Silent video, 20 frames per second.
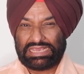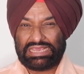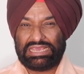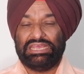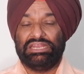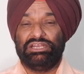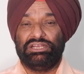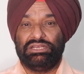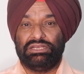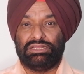
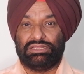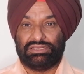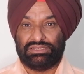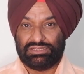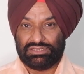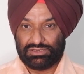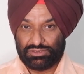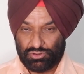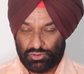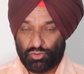
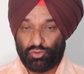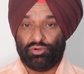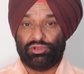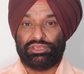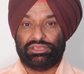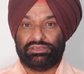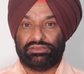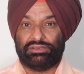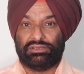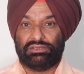
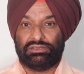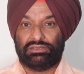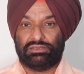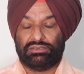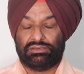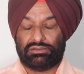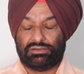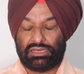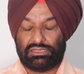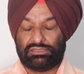in-going
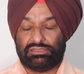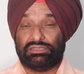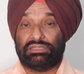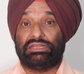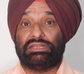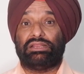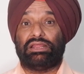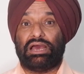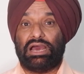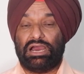rather
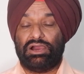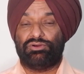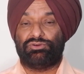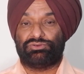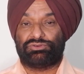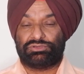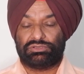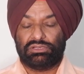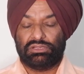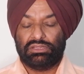than
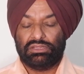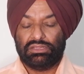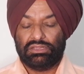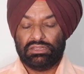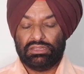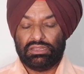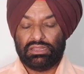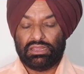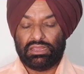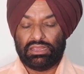out,
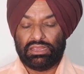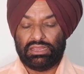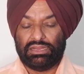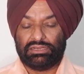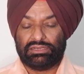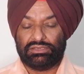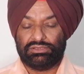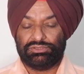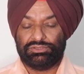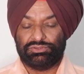
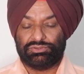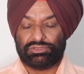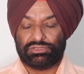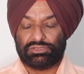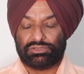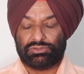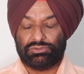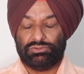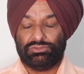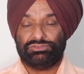and you
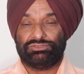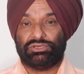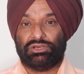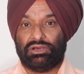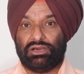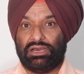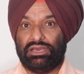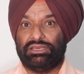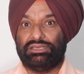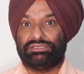can close
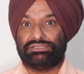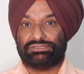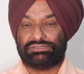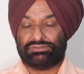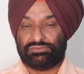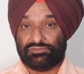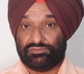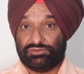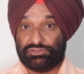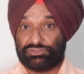your eyes,
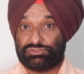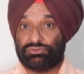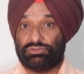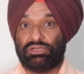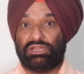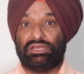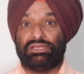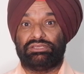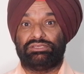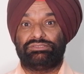
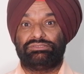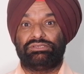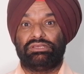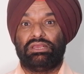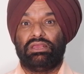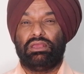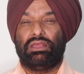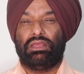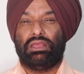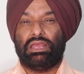visualize
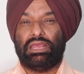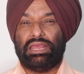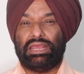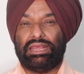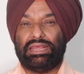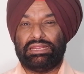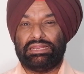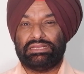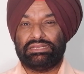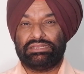
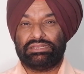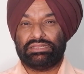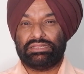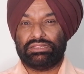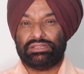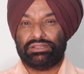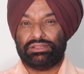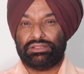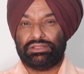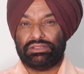and
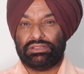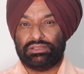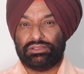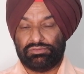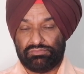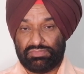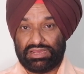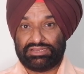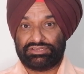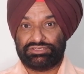
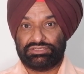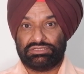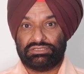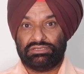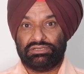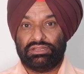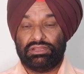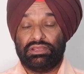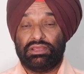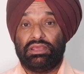
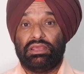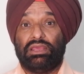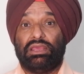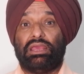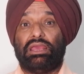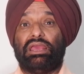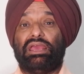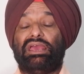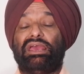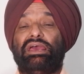imagine
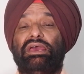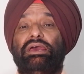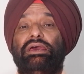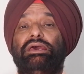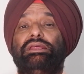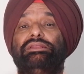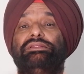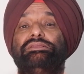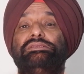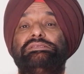
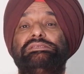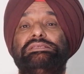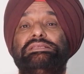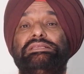and